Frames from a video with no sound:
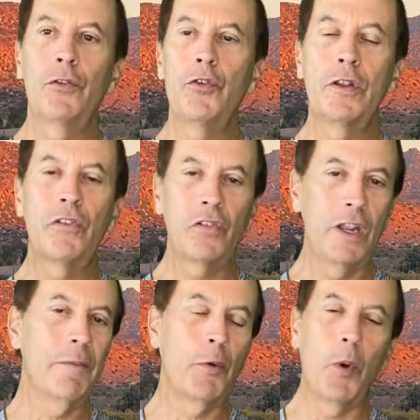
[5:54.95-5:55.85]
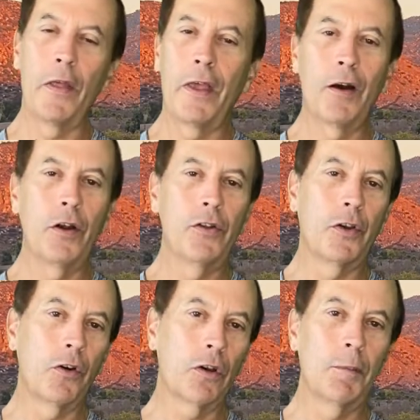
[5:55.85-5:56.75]
you can just eat them the way they are. You
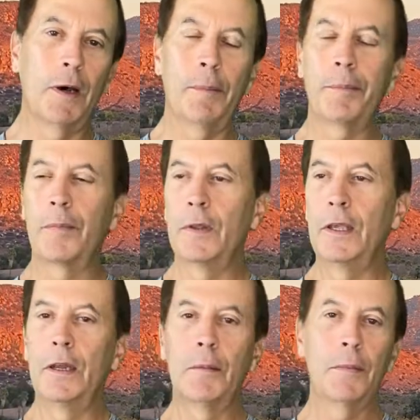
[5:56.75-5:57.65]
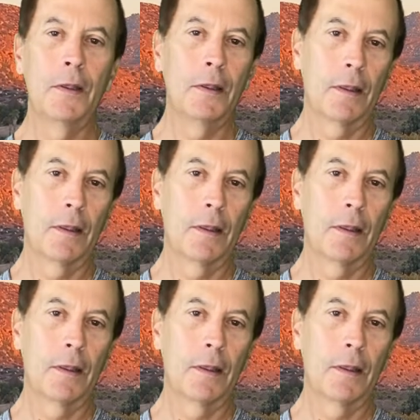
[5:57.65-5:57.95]
cook them up, eat them,